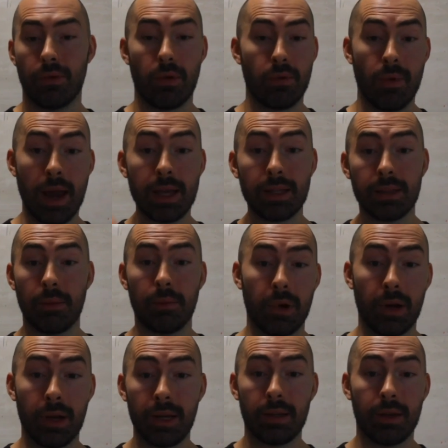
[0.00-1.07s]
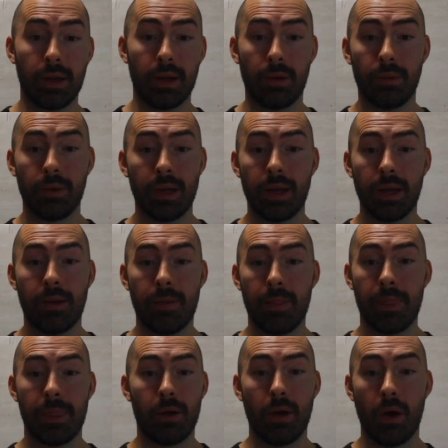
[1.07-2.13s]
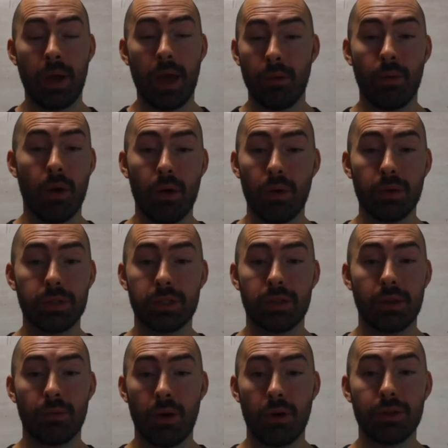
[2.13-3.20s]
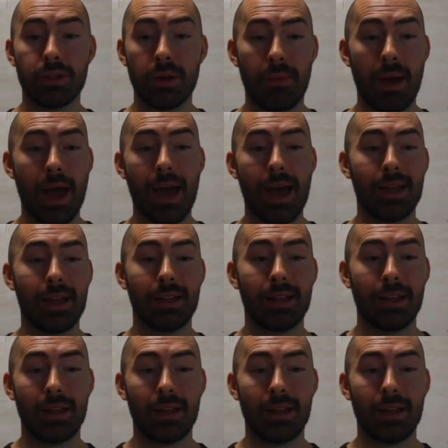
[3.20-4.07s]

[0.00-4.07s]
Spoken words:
rank them, right? Okay, roads are bad,